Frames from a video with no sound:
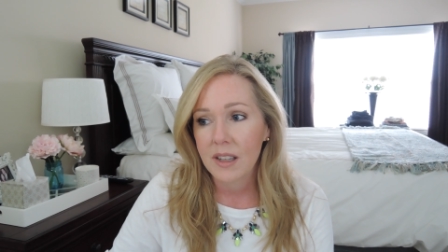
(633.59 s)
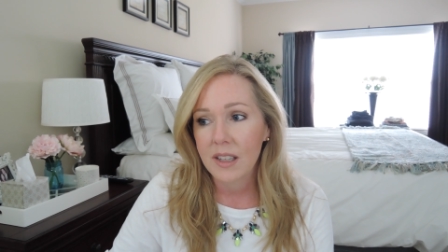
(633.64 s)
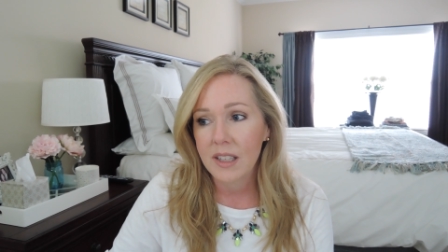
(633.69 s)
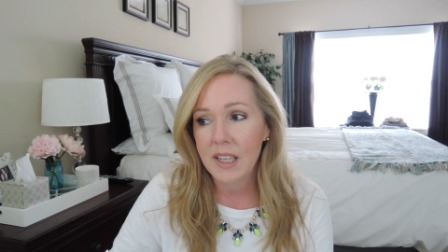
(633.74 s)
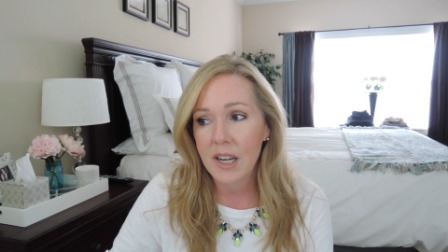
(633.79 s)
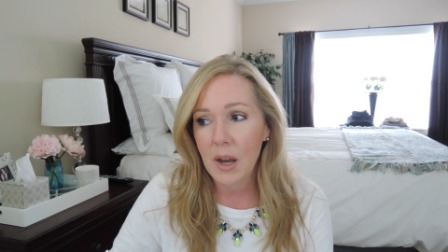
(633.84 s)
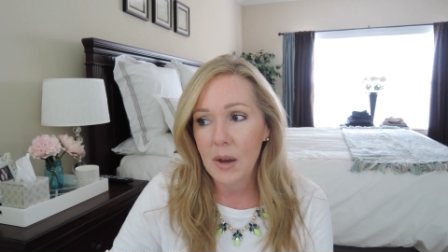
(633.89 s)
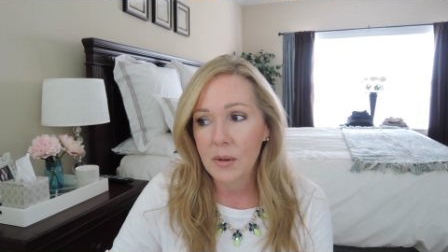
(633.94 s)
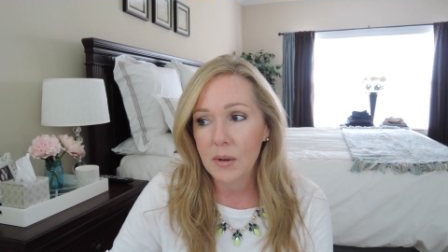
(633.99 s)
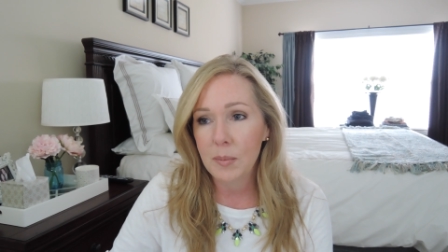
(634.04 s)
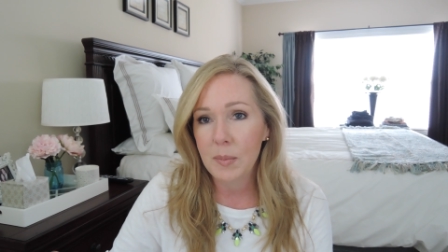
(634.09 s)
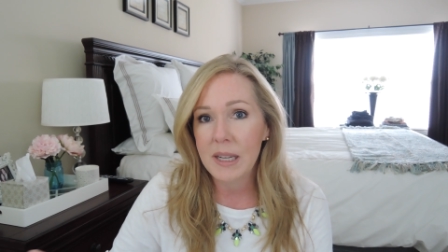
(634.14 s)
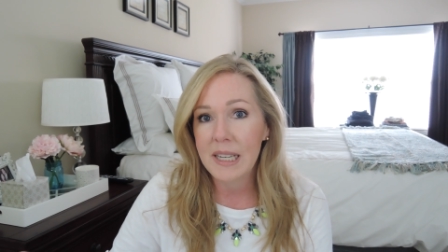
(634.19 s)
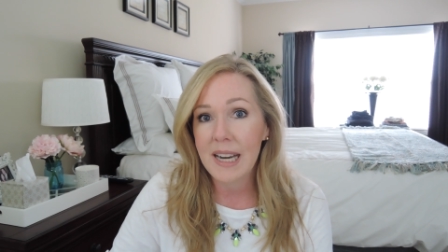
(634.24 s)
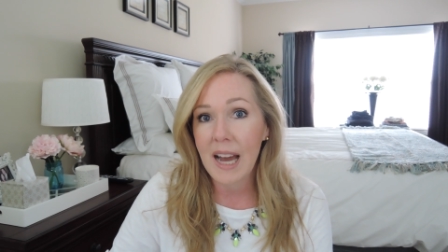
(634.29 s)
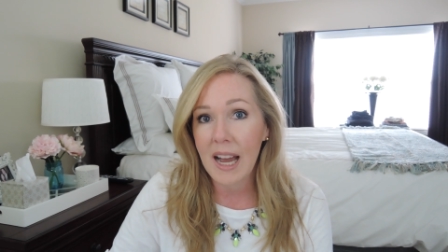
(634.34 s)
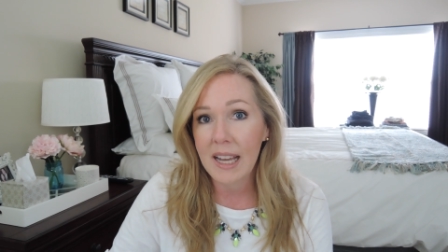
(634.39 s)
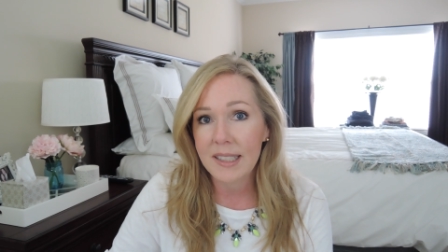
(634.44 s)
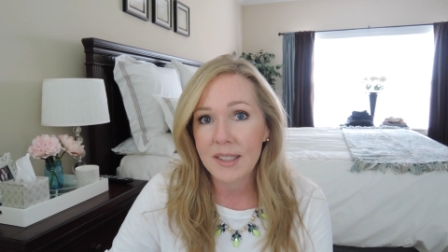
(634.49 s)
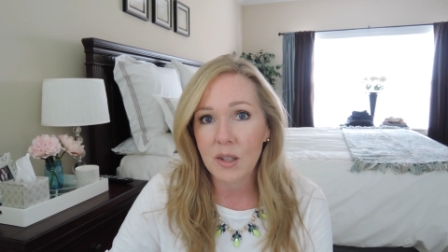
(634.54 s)
you know, it'd be
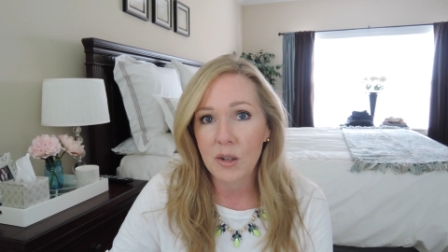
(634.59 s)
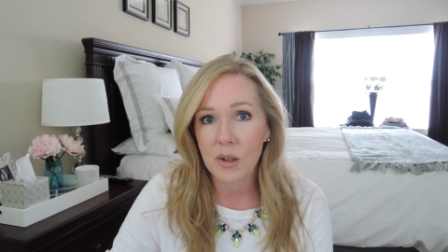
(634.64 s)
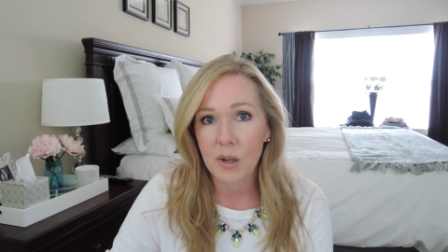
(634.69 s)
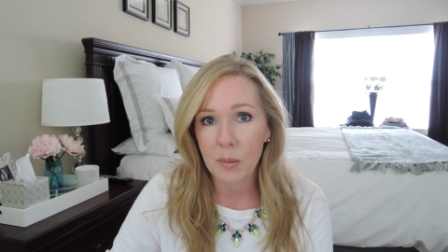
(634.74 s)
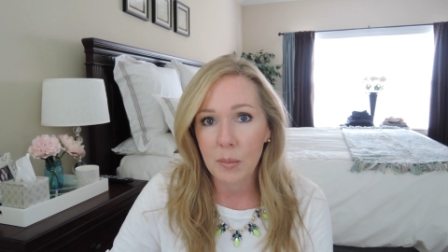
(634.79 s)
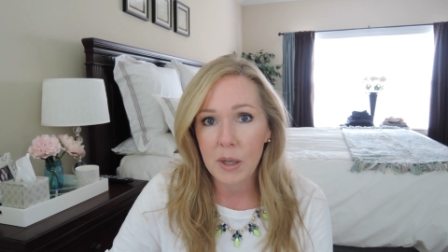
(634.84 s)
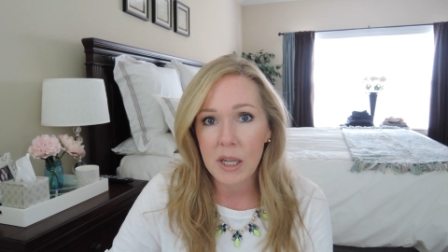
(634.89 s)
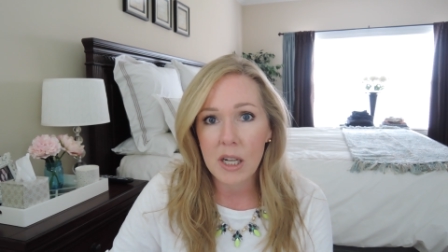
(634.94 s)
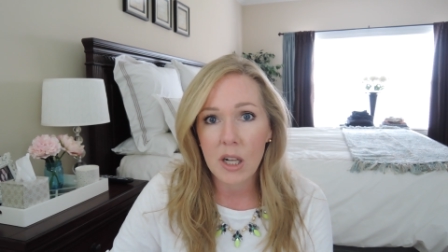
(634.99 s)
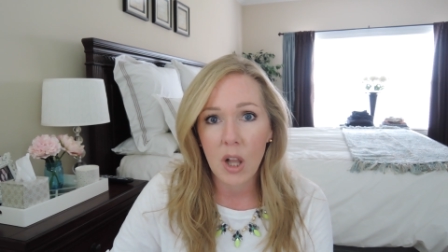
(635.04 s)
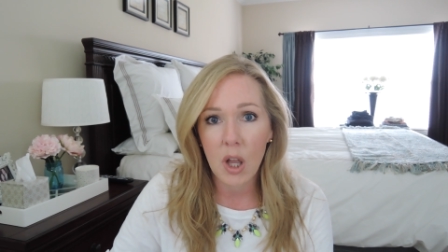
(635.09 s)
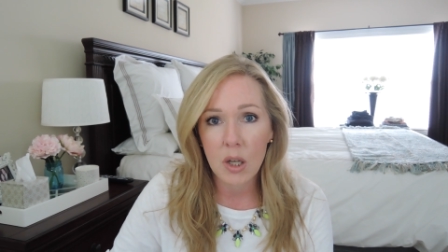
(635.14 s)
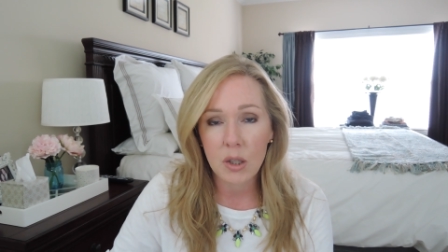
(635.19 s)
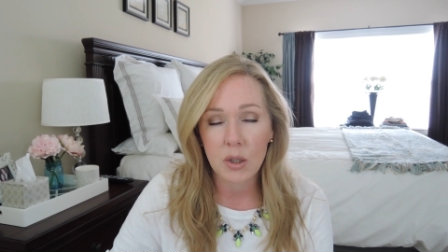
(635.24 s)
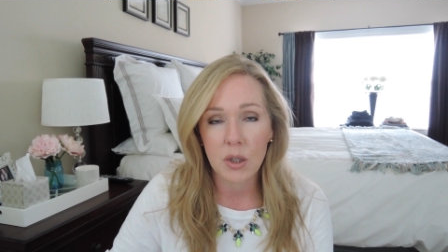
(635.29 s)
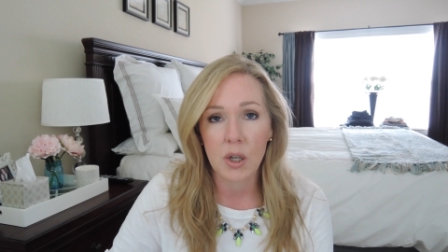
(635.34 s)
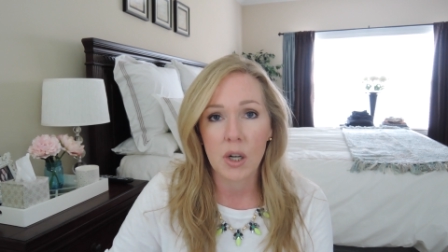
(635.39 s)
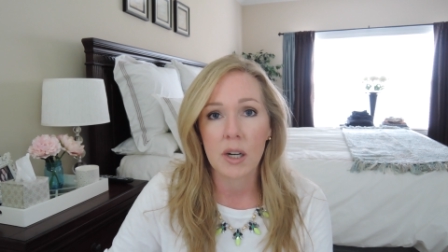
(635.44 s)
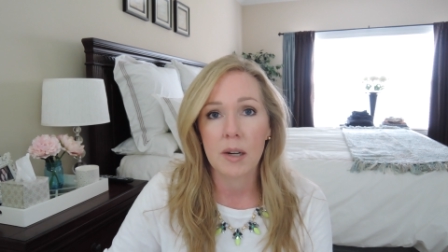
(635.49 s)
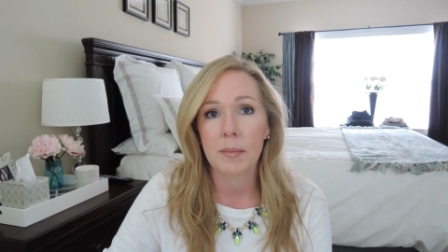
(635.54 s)
nicer to be
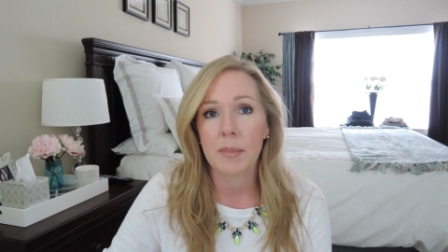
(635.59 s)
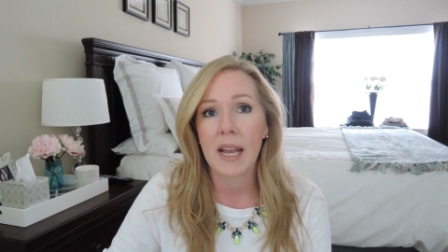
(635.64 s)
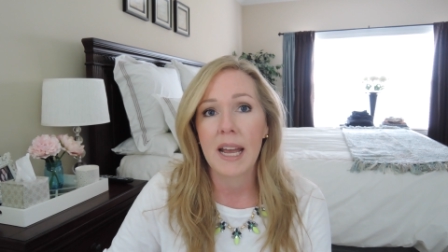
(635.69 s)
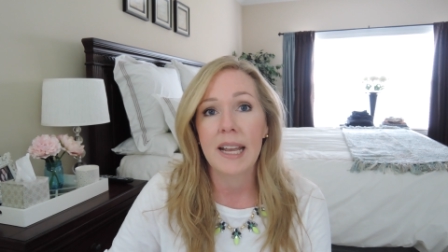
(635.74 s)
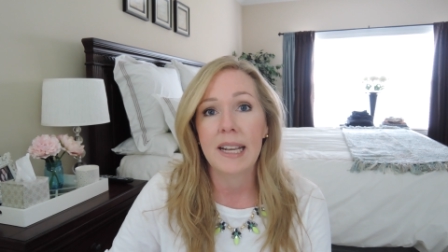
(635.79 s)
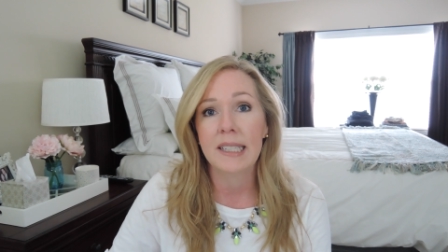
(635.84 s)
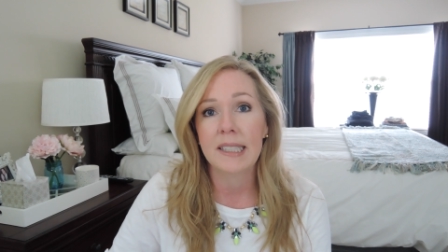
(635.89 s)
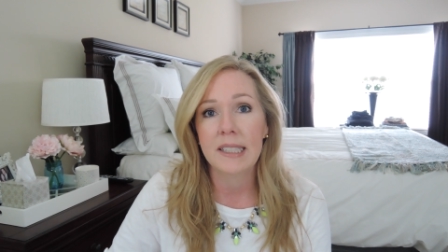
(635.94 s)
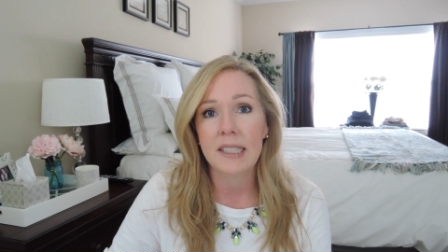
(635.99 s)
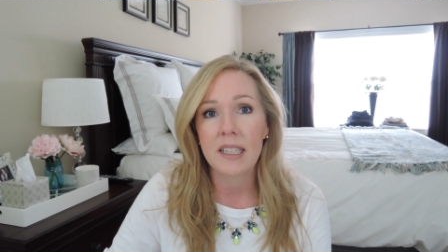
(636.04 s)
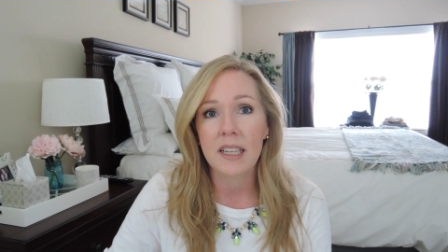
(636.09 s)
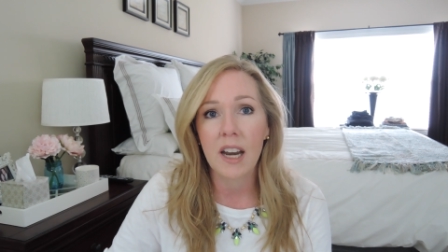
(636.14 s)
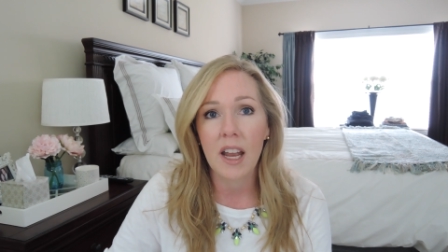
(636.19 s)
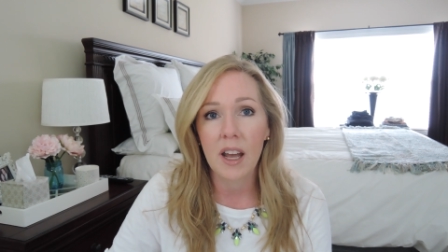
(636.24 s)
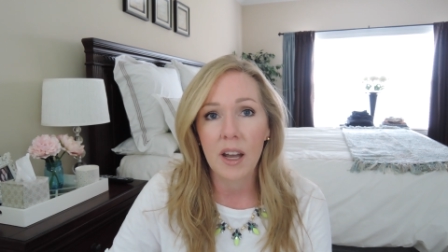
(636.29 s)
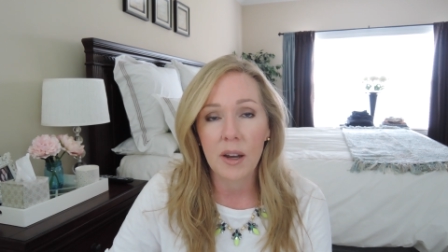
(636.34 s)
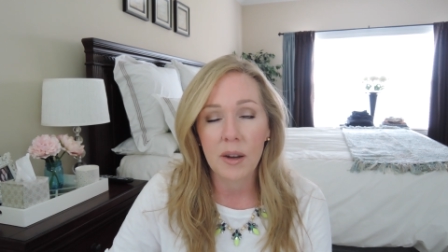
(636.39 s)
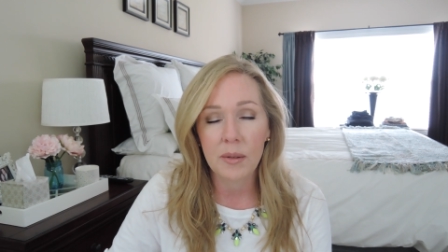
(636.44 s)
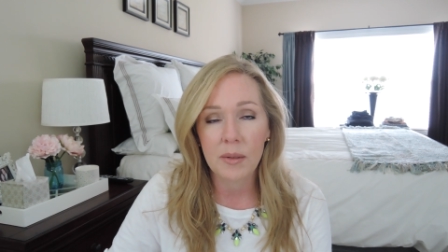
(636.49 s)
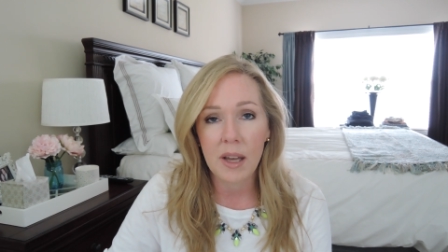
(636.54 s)
closer in case, you
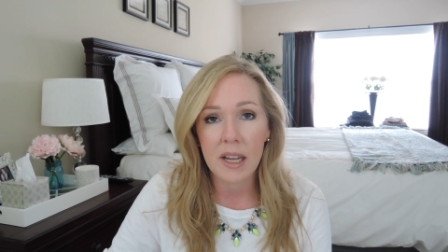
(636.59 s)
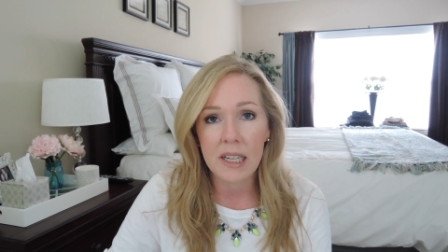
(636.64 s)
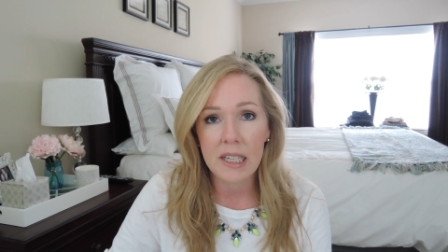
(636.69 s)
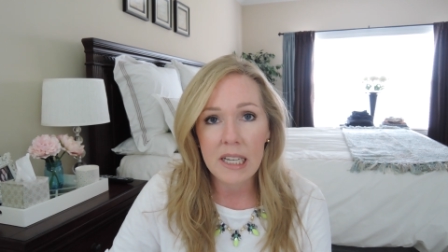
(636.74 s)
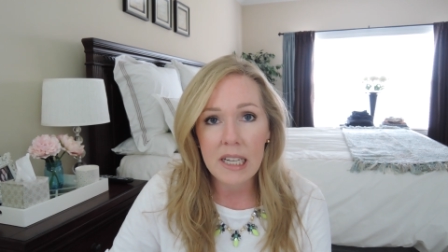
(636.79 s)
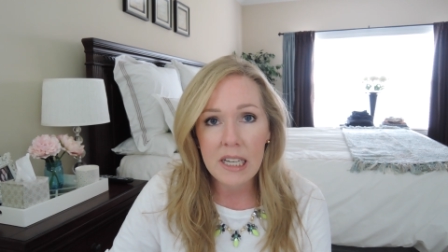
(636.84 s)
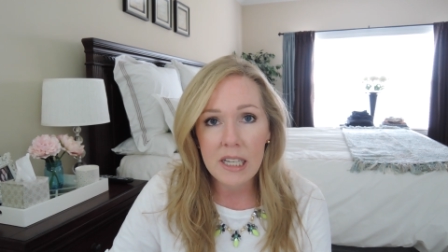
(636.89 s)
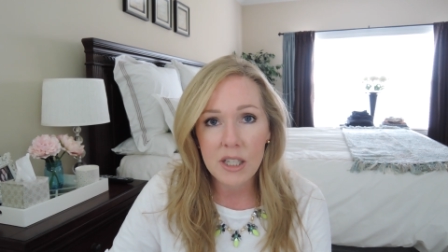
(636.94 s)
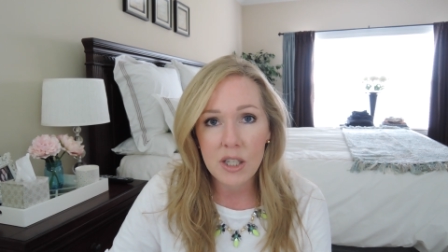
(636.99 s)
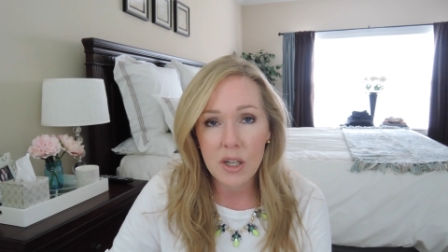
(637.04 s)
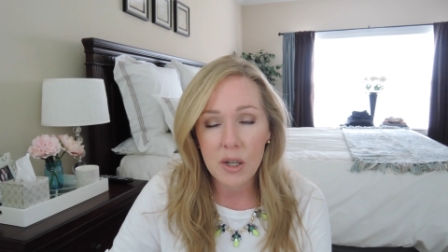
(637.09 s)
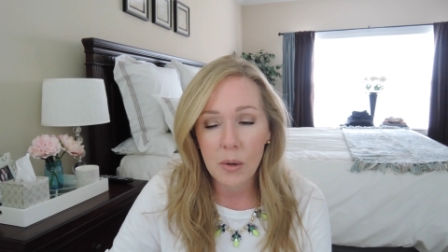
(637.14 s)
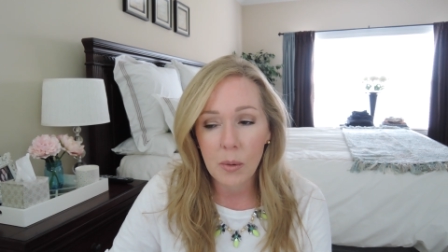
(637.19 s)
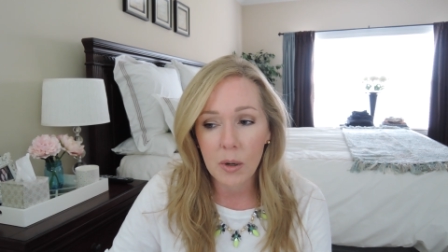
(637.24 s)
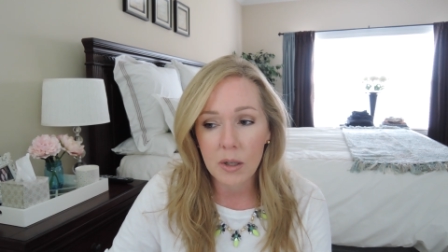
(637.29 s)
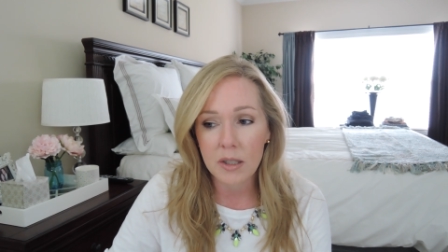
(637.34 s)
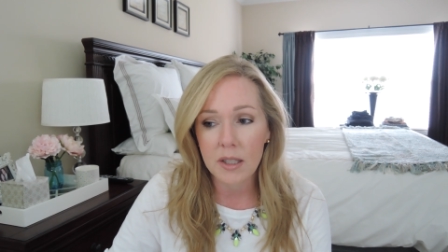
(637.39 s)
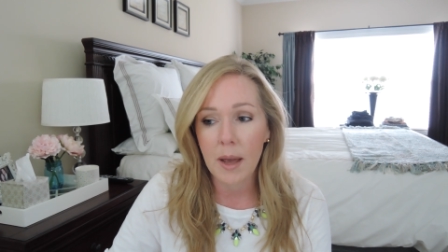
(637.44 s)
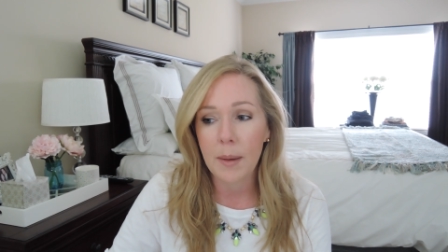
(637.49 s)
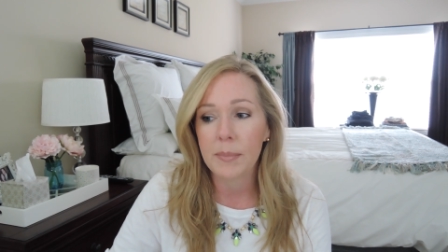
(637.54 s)
know, they need you
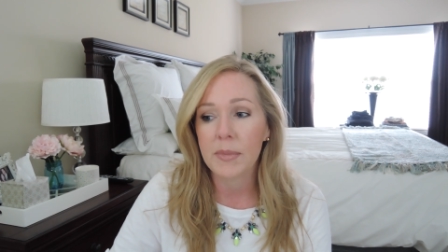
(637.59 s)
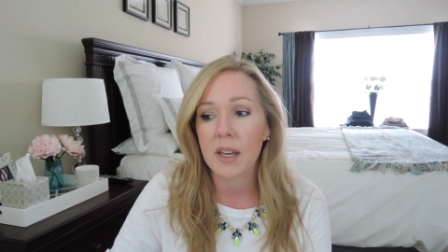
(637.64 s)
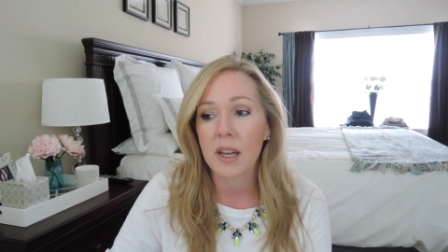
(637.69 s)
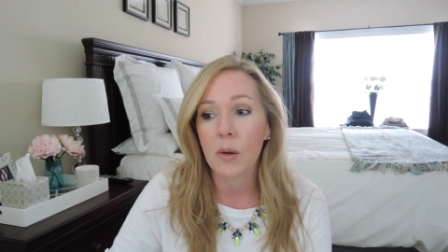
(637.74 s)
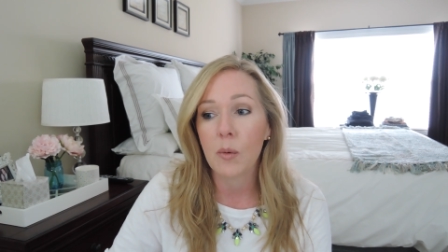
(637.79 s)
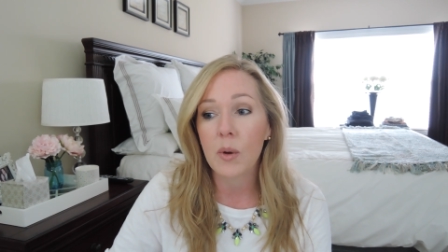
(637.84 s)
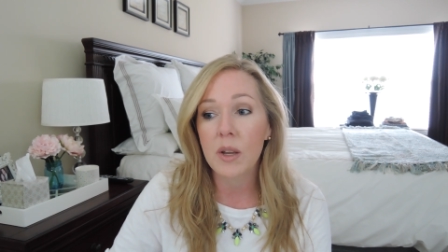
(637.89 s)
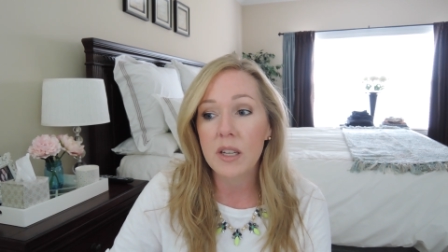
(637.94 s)
or something.